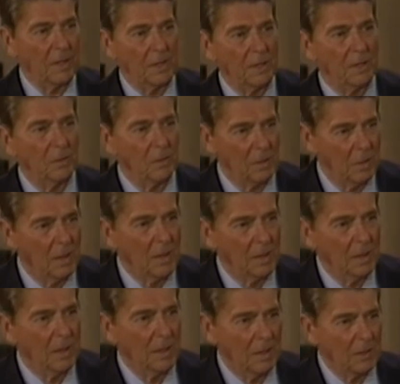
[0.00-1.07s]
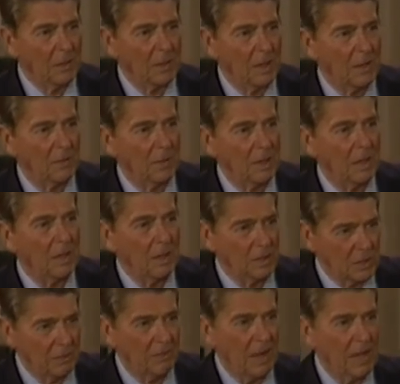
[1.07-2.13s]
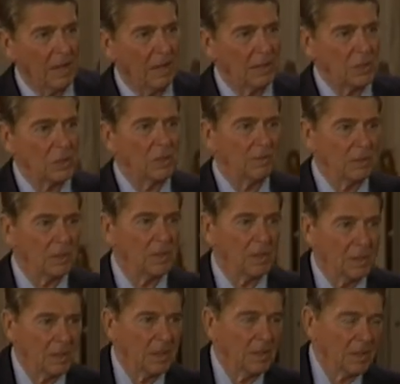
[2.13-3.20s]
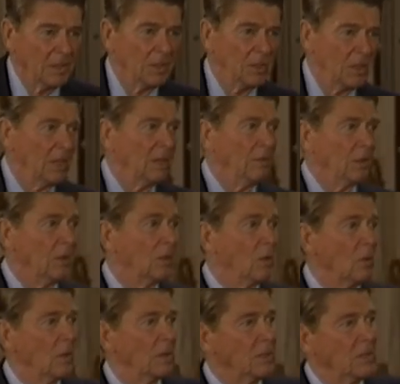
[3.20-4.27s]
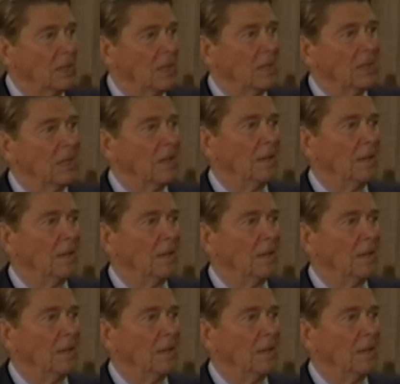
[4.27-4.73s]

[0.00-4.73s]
and into another country is a violation of the Geneva Accords. And